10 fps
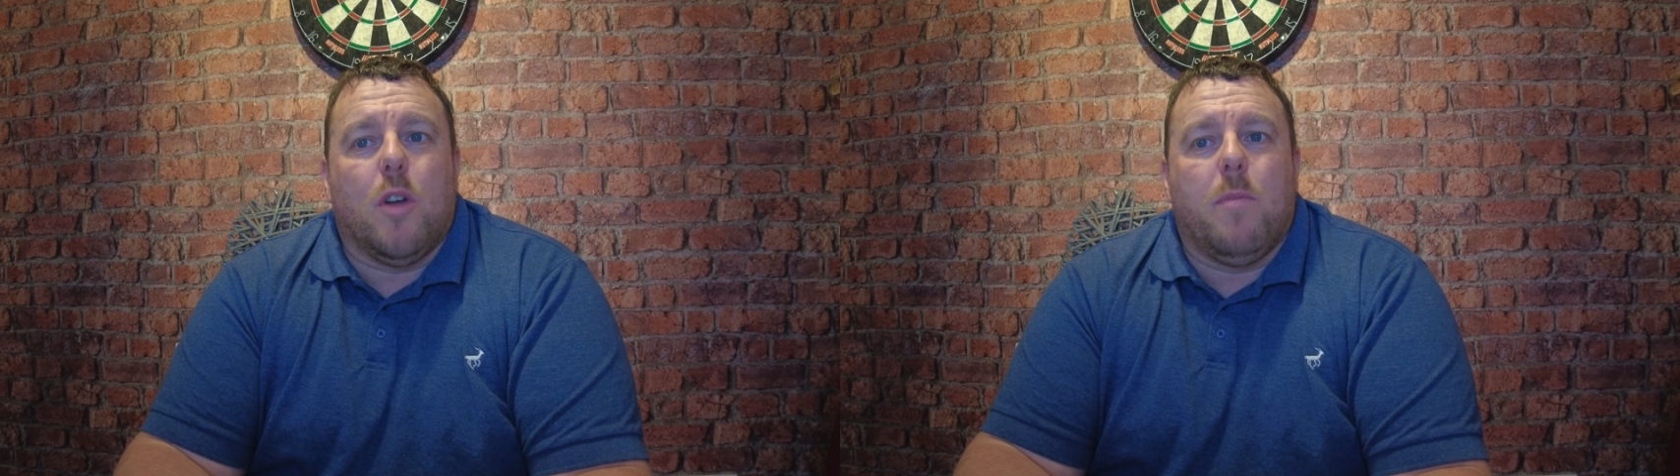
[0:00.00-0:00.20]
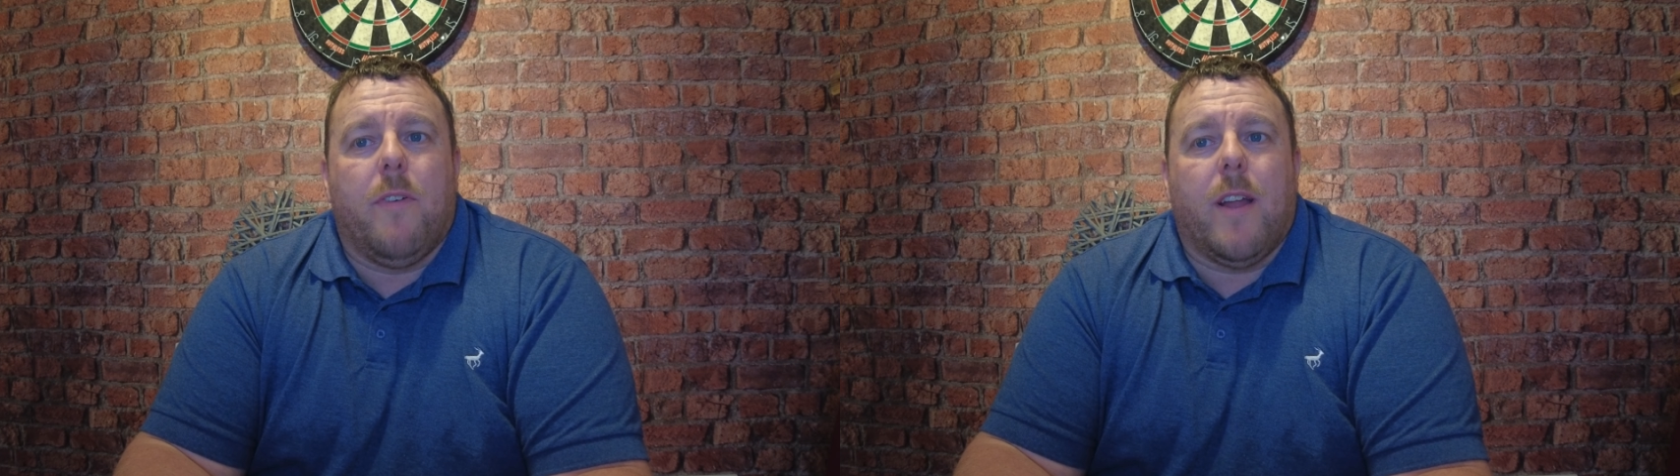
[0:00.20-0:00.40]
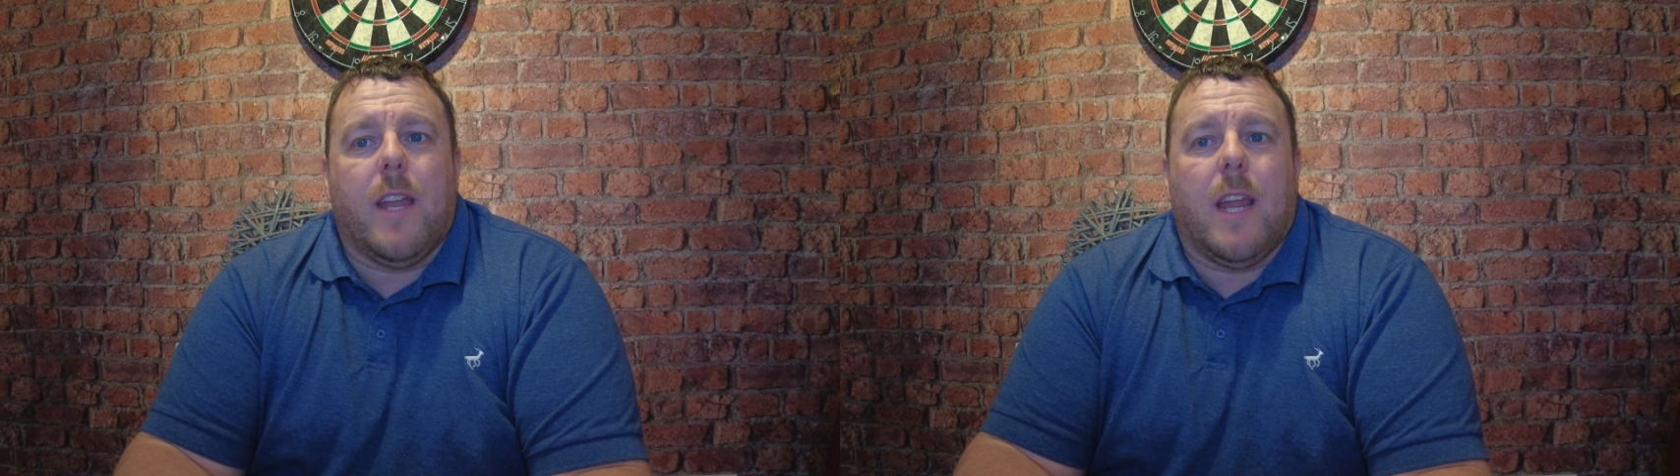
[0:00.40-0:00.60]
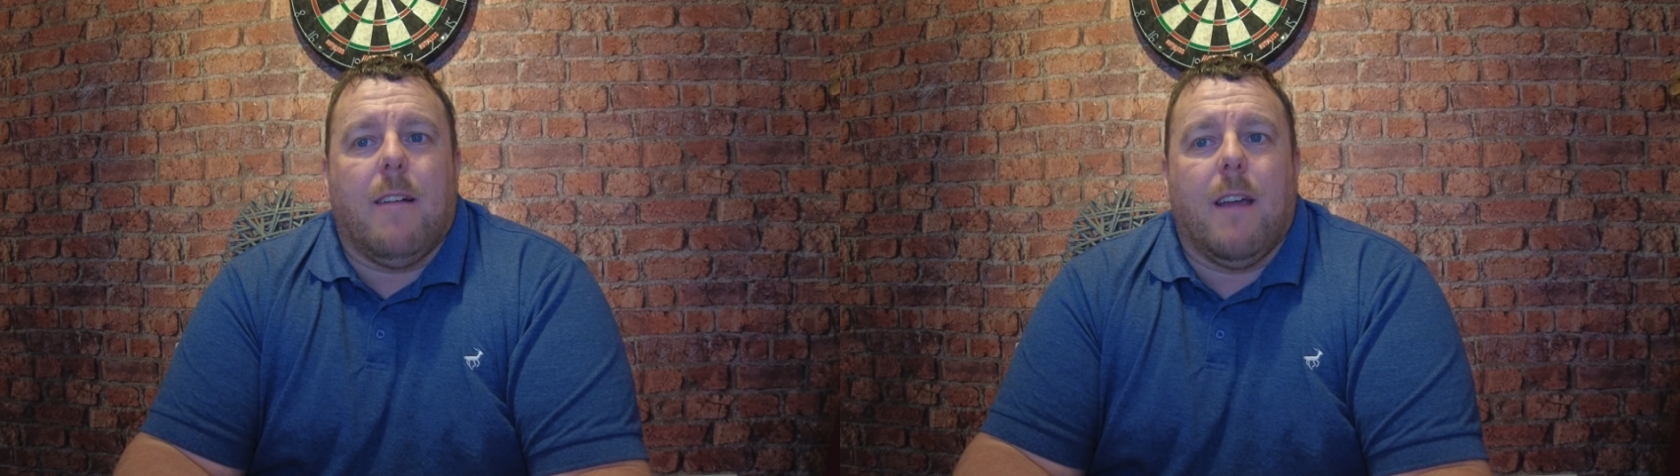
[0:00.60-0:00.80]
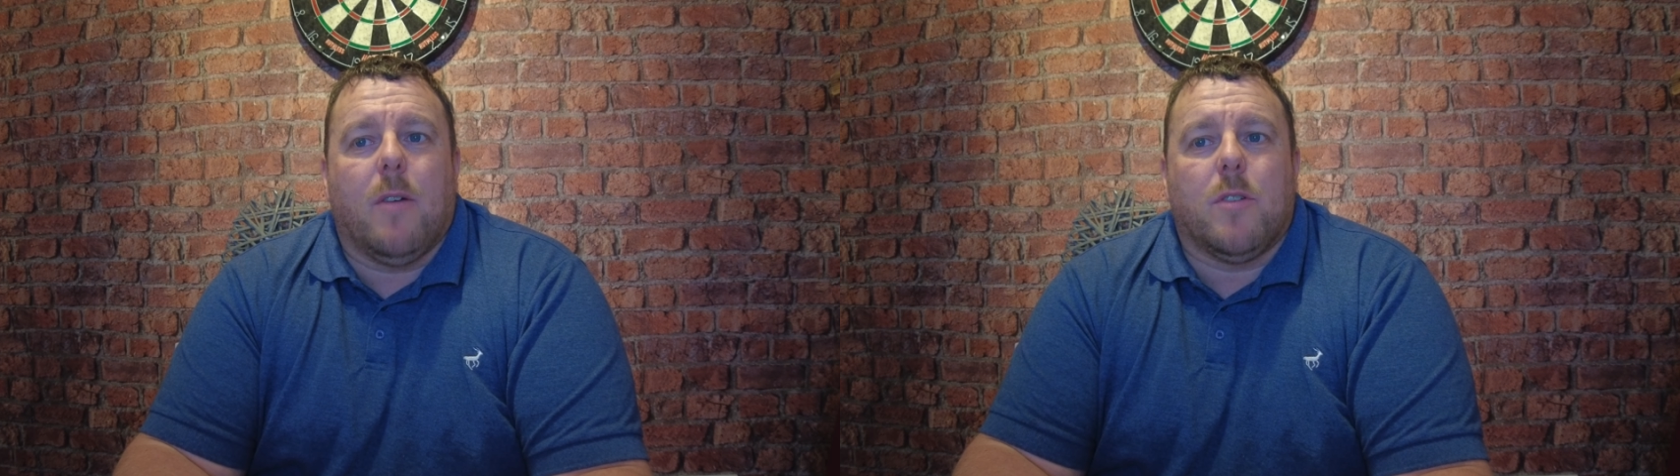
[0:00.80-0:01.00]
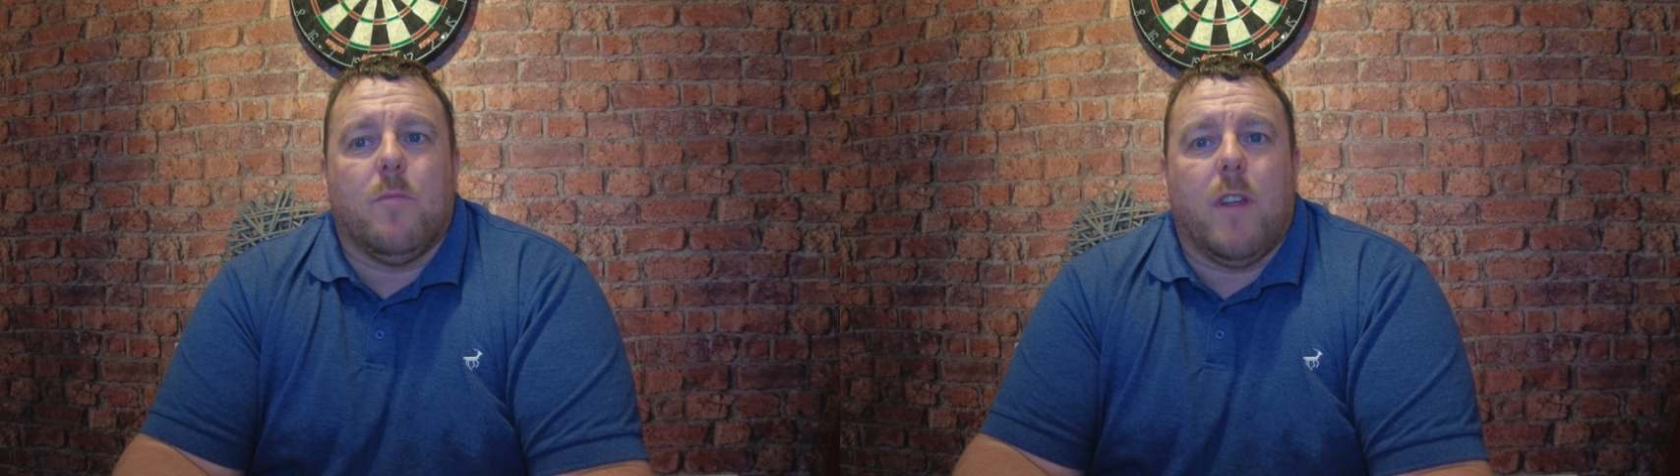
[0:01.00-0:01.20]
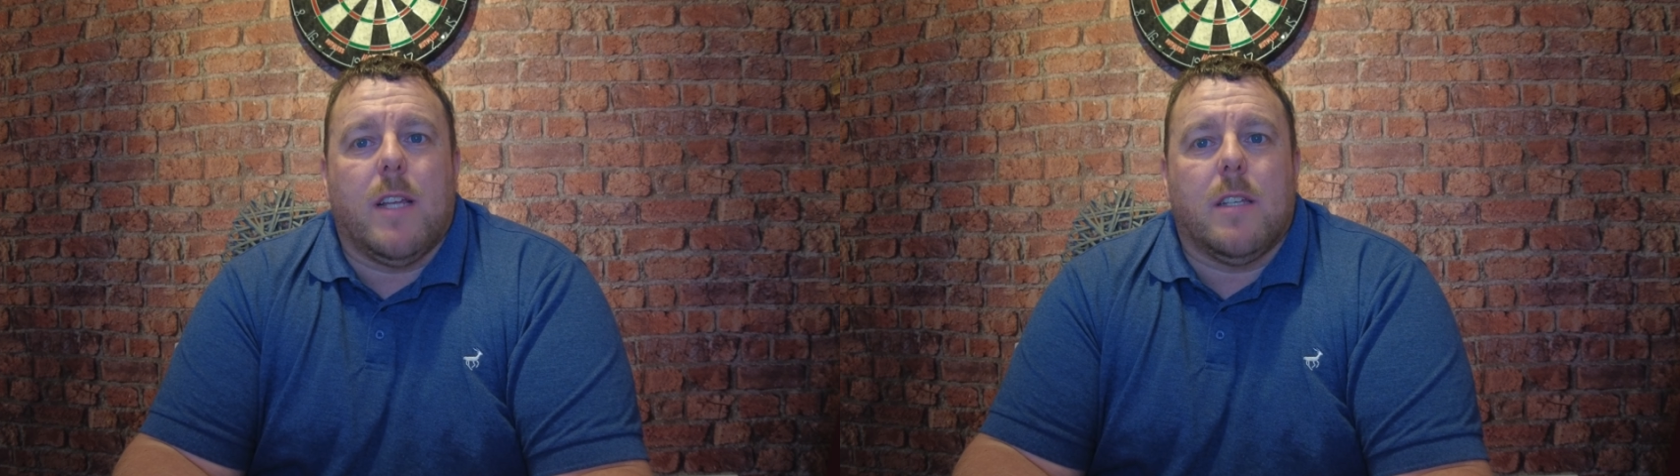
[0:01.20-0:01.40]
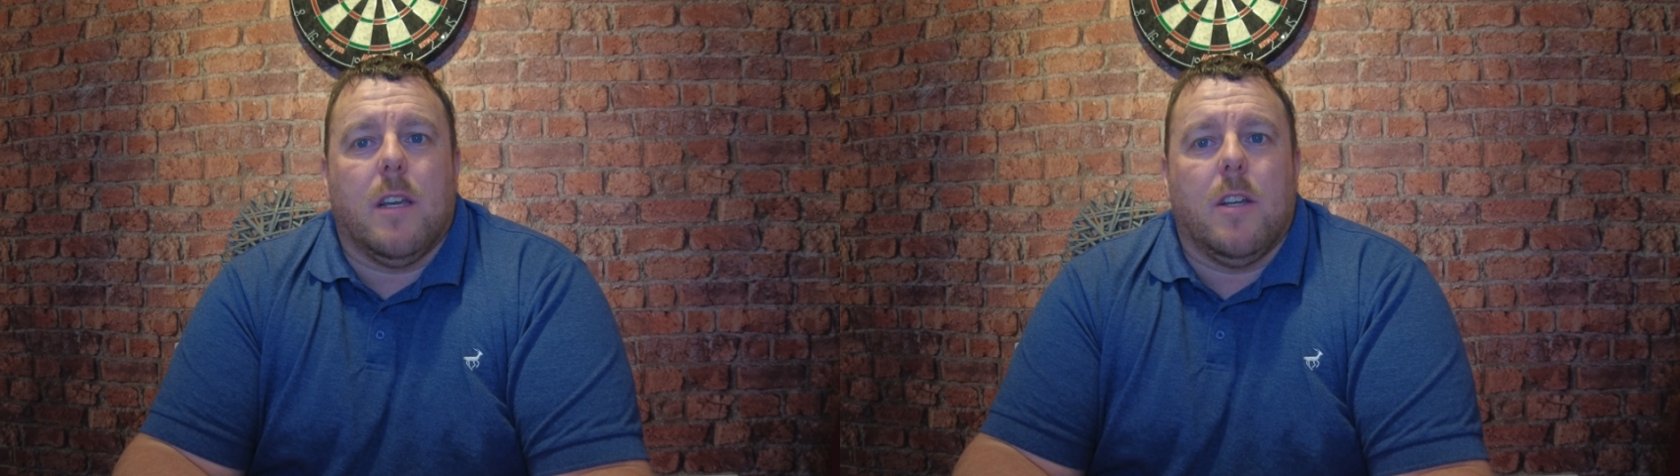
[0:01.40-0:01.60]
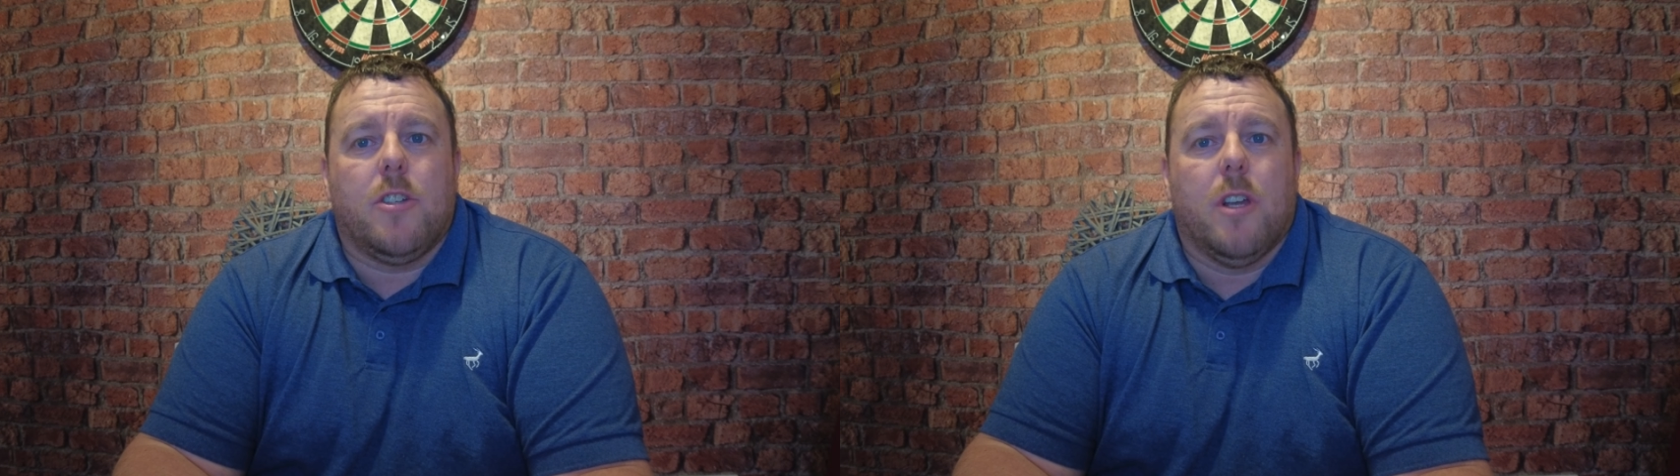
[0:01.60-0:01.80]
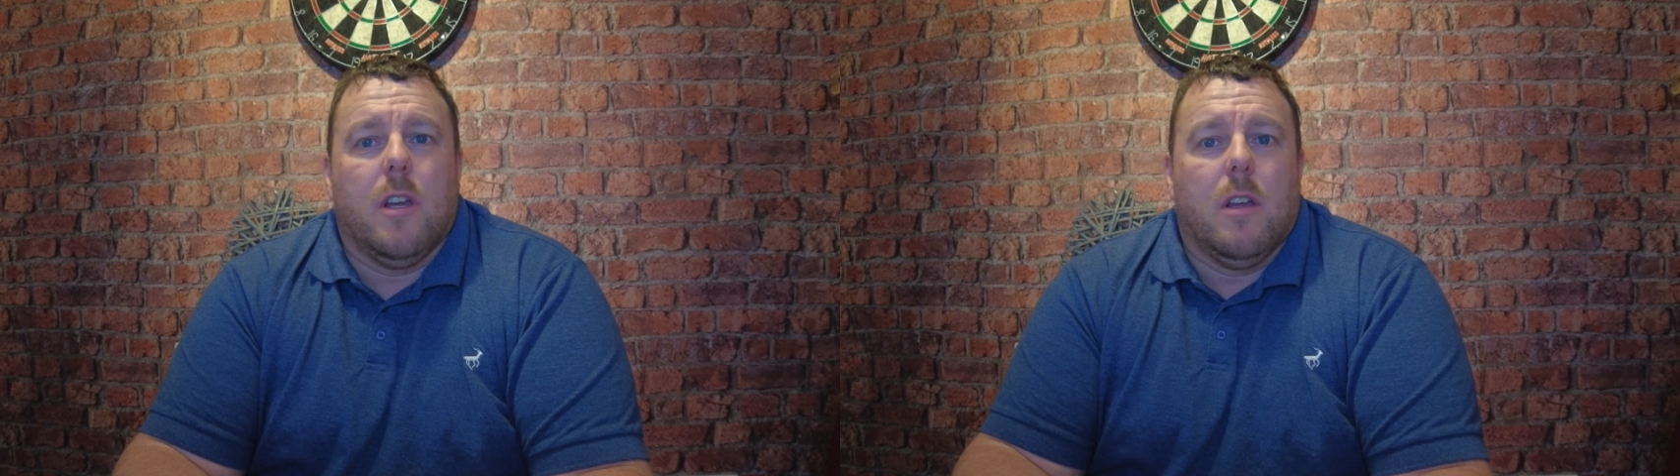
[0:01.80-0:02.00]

providing you carry out some research,